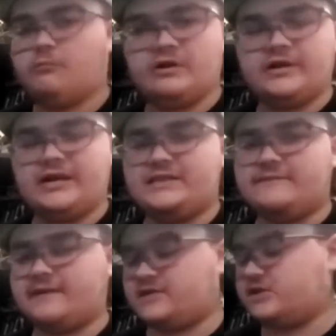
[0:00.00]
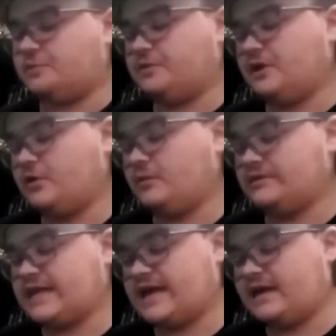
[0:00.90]
One thing I did find stupid though
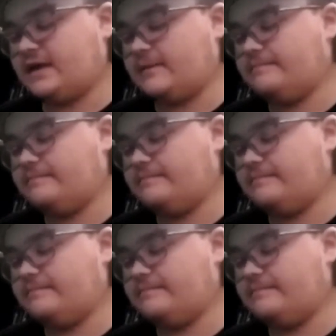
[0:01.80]
was that